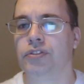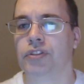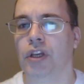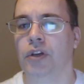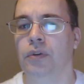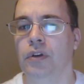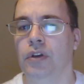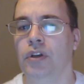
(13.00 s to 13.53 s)

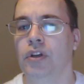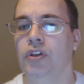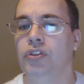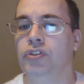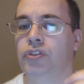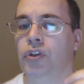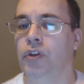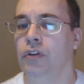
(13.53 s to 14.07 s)
So,
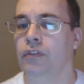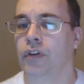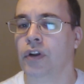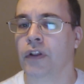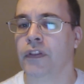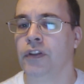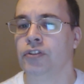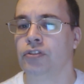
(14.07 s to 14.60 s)
should you
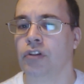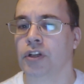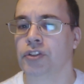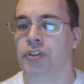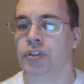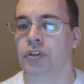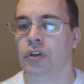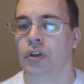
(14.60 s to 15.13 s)
follow the
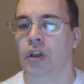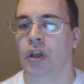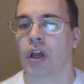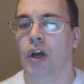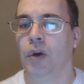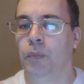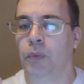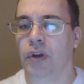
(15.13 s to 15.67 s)
instruction?
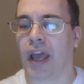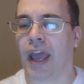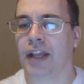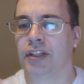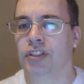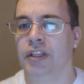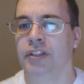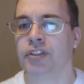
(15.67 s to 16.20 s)
What
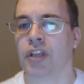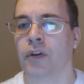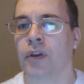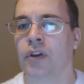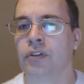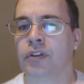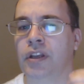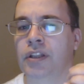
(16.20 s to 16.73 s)
actually is
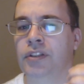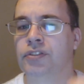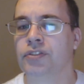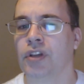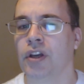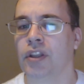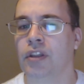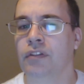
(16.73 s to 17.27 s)
going on
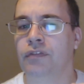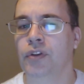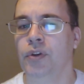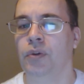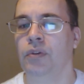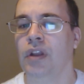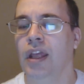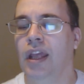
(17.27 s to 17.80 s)
inside the
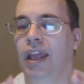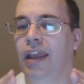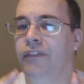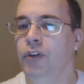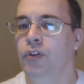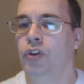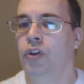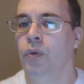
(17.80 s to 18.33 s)
food
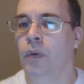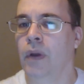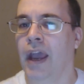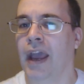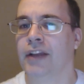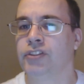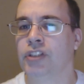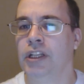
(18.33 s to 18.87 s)
if you
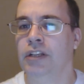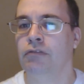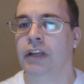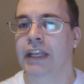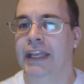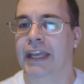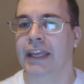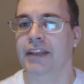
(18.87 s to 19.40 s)
do actually
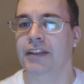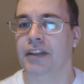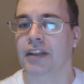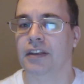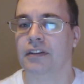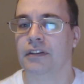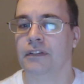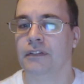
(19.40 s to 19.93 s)
reheat
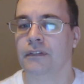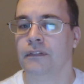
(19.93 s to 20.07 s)
it?